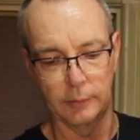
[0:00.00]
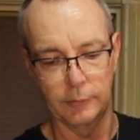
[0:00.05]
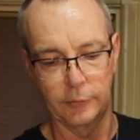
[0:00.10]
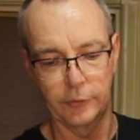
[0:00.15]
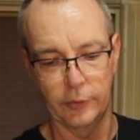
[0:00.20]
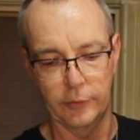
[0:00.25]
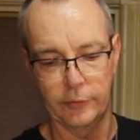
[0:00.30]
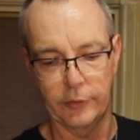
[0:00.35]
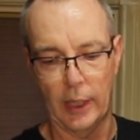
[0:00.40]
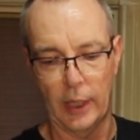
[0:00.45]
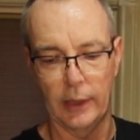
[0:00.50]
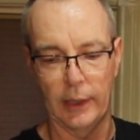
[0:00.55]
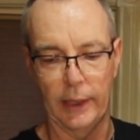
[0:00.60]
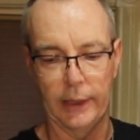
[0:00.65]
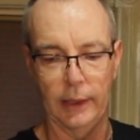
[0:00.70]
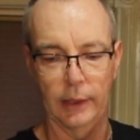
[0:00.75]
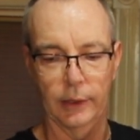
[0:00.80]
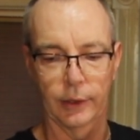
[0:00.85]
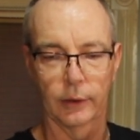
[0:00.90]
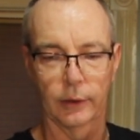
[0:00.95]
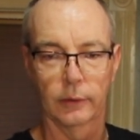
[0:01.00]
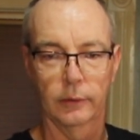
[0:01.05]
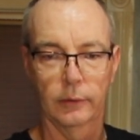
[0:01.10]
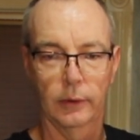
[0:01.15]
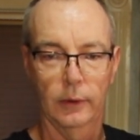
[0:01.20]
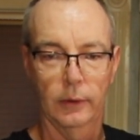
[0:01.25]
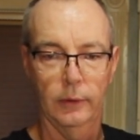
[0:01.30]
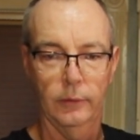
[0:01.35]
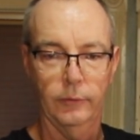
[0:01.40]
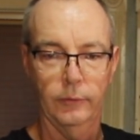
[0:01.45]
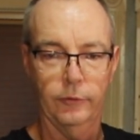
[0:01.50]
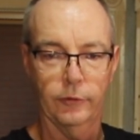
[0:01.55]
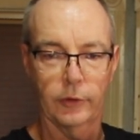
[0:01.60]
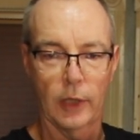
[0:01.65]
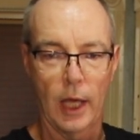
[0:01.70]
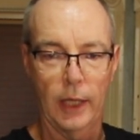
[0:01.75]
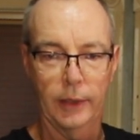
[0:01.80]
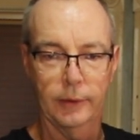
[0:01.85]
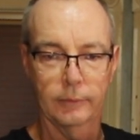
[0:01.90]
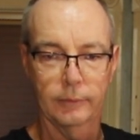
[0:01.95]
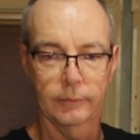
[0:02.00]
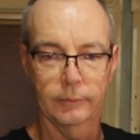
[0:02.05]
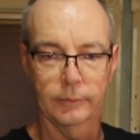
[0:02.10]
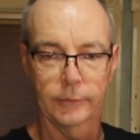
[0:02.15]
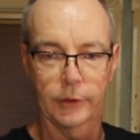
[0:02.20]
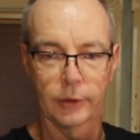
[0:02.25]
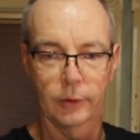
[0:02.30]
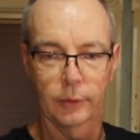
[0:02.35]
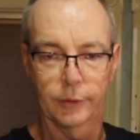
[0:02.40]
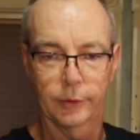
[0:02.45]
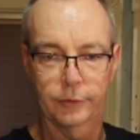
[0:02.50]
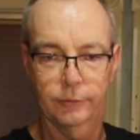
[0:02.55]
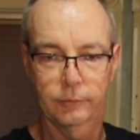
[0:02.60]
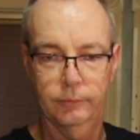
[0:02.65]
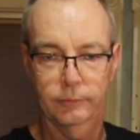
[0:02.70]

So it's got like a little slot, you know, or